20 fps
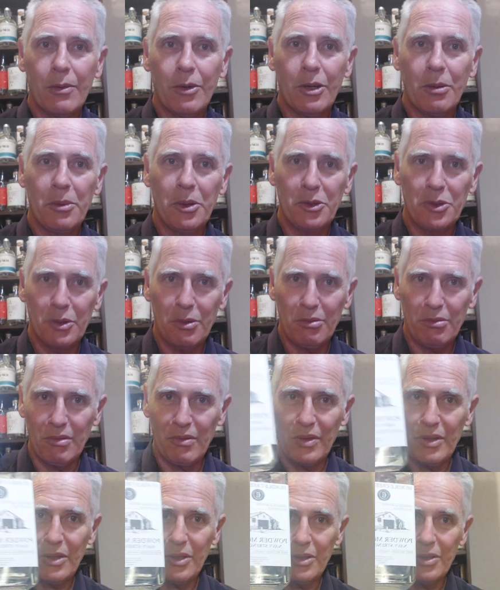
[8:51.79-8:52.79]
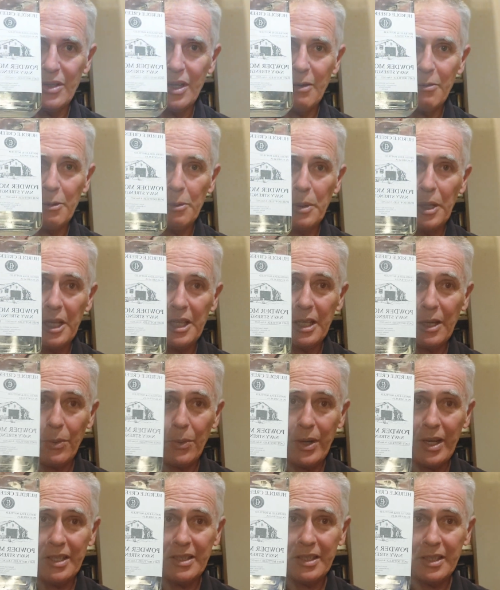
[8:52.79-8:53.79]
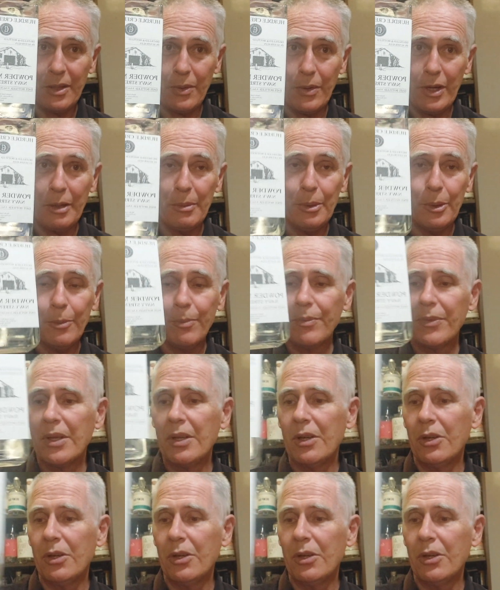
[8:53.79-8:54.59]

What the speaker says: I'm not doing reviews. I'm going to be out there rousing the rabble,